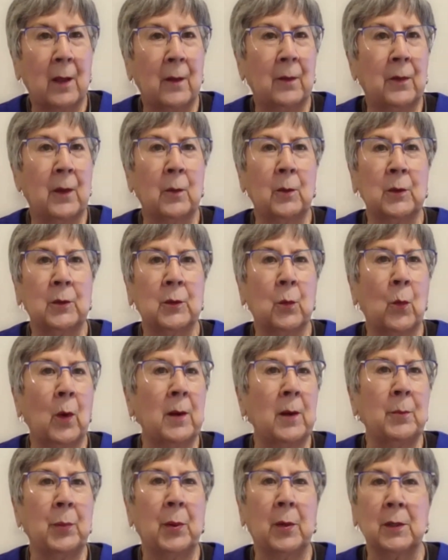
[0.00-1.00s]
There was
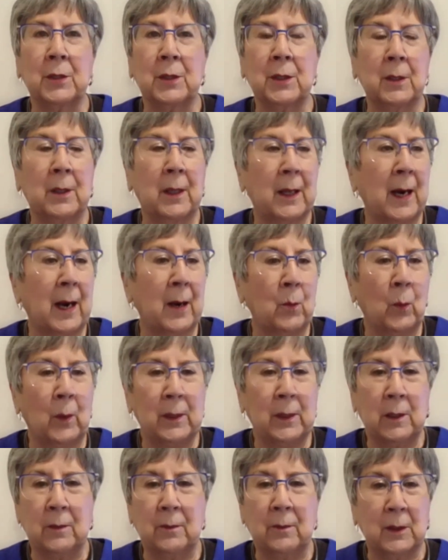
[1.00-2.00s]
one person that I
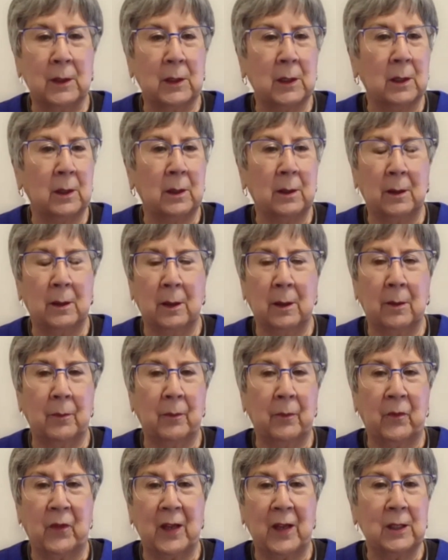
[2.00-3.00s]
went to visit
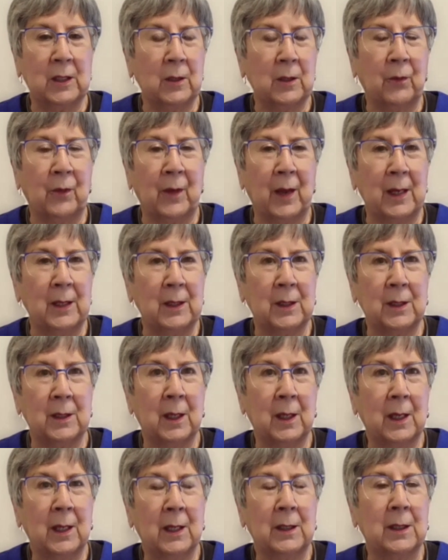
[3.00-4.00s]
face to face
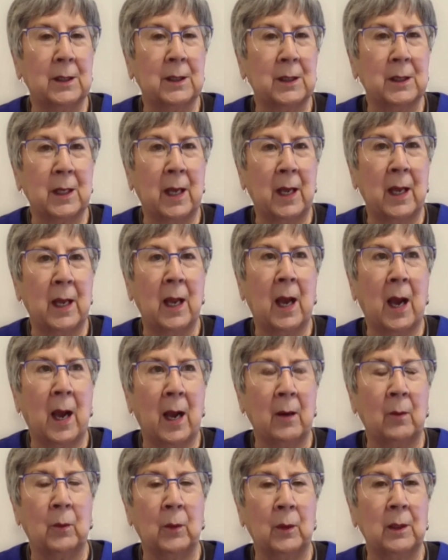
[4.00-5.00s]
to say,
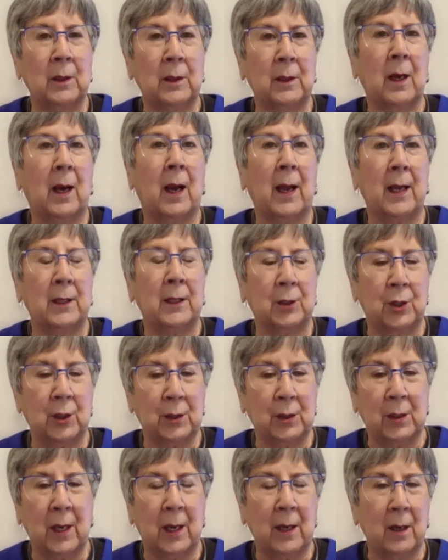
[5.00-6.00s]
I had
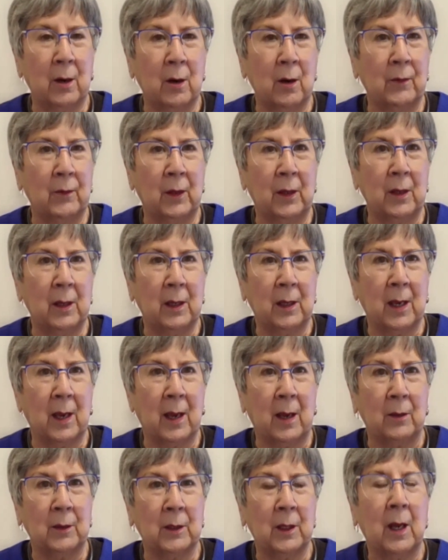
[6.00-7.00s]
just taken over the
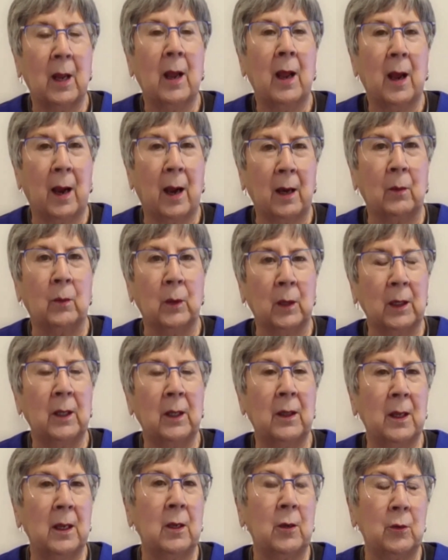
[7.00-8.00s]
account. I really
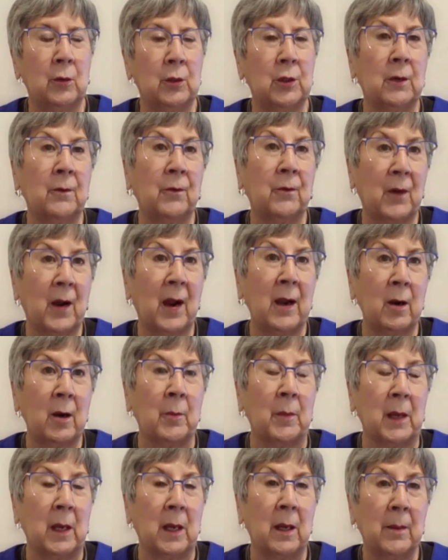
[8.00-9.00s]
think you should fire
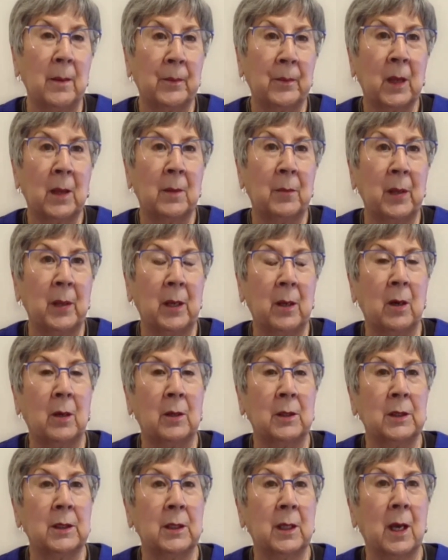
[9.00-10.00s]
me
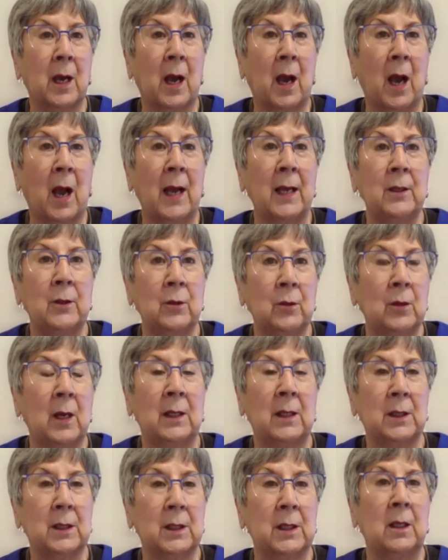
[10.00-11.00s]
because I do
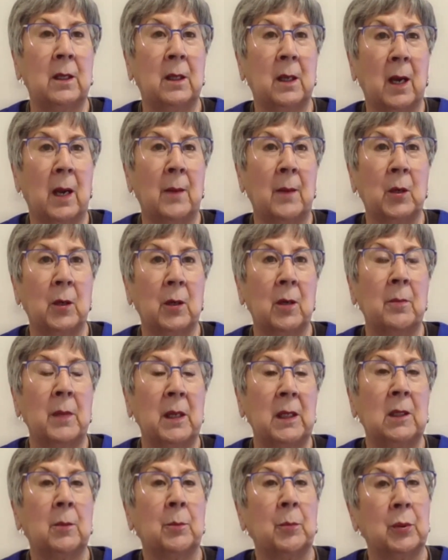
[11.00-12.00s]
not see that I'm going to
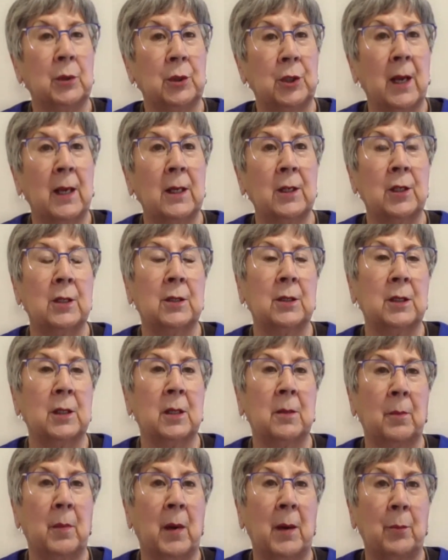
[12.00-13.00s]
meet the projections
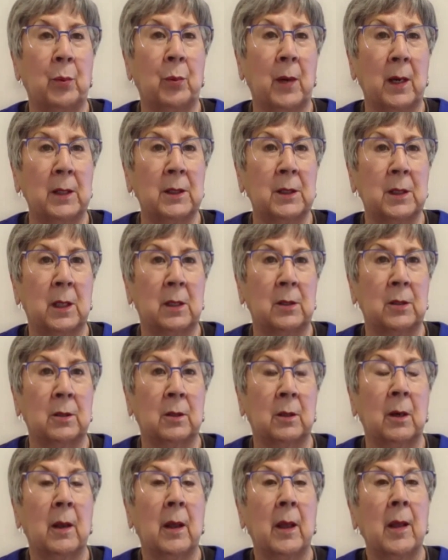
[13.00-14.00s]
that my
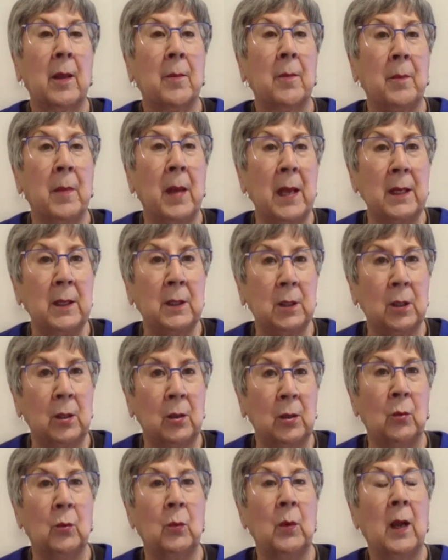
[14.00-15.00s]
predecessor made to
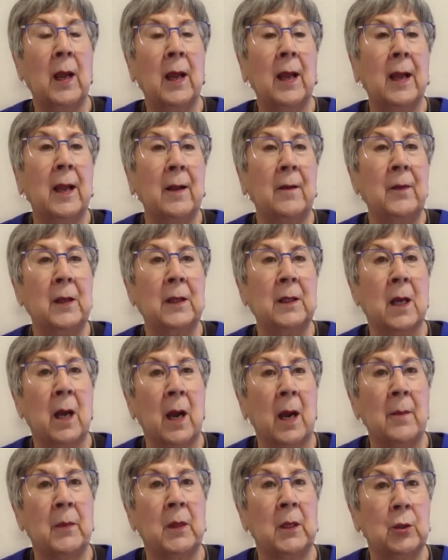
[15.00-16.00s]
you in the
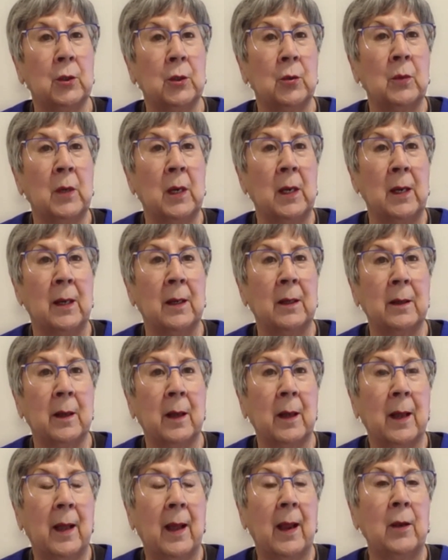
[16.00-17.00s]
time that you need it,
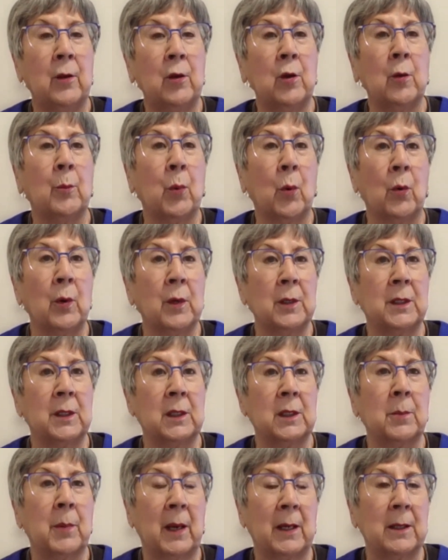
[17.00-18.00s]
and your board is
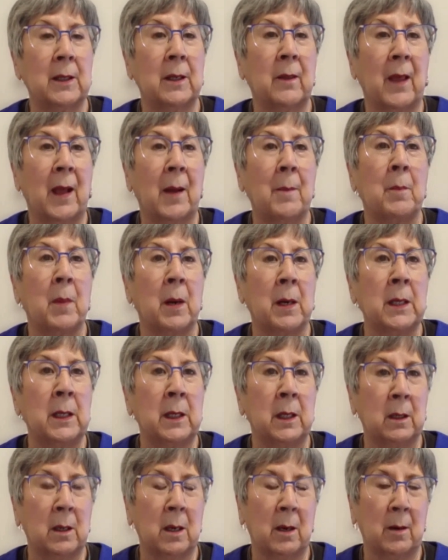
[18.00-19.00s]
expecting that money
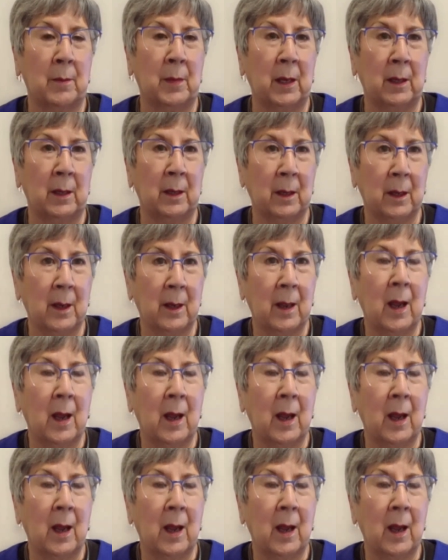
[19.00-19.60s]
to come in.